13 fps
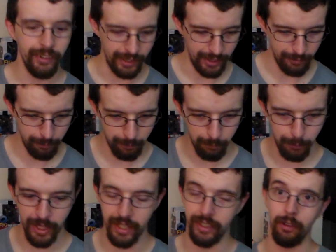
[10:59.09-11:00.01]
Alright,
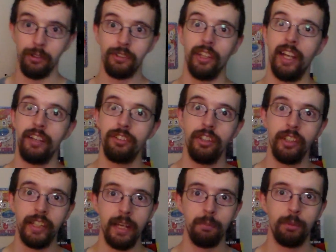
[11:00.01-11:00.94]
but yeah, that was the last
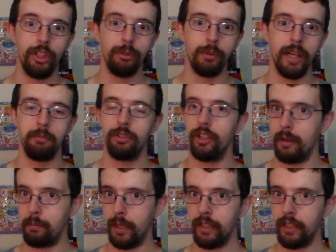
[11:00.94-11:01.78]
of the GameCube games that I